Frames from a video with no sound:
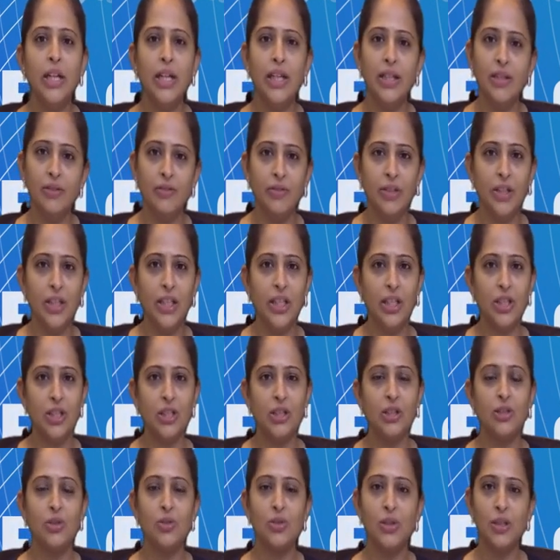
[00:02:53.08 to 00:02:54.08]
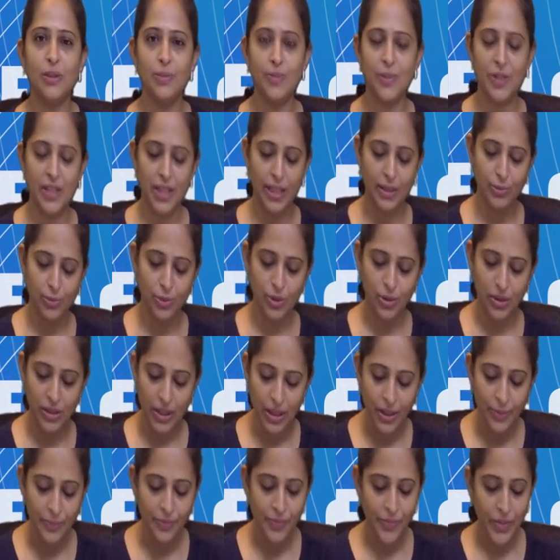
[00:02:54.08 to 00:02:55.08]
invitation to subscribe to
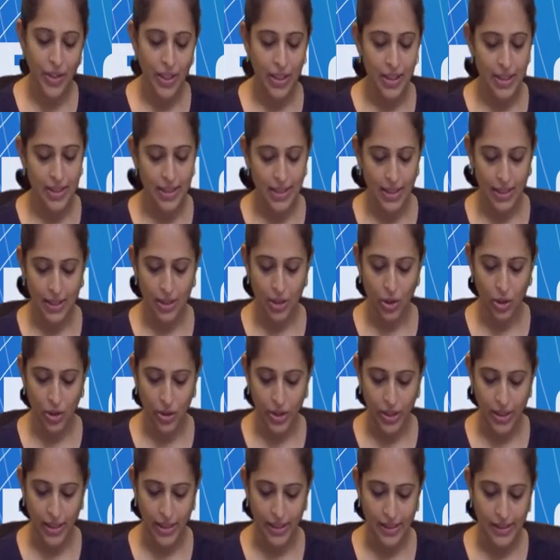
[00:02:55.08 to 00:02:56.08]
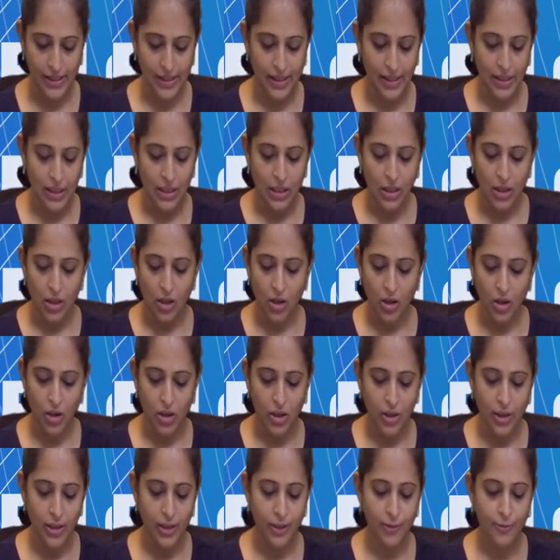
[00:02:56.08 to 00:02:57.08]
the securities.
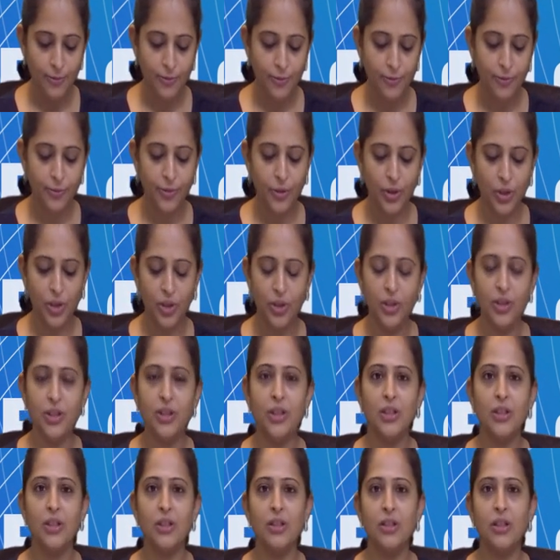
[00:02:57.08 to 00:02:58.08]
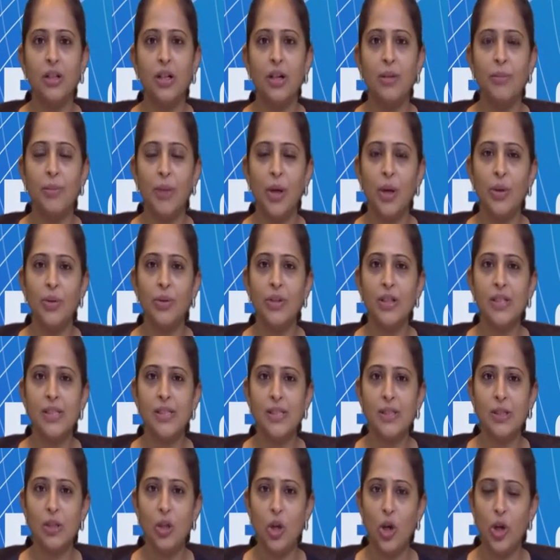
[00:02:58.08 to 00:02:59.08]
If the amount
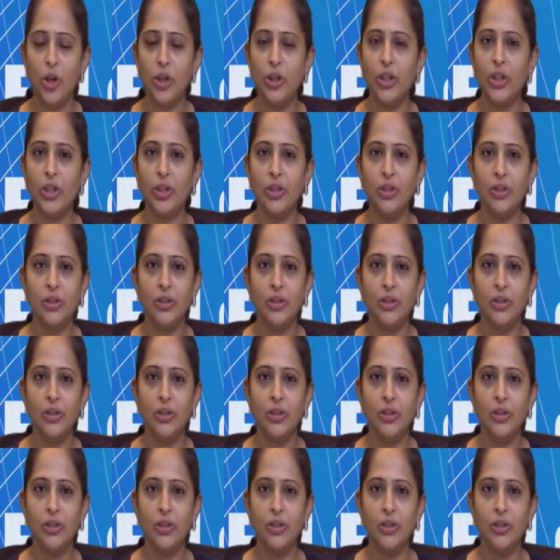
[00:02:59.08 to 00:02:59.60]
is not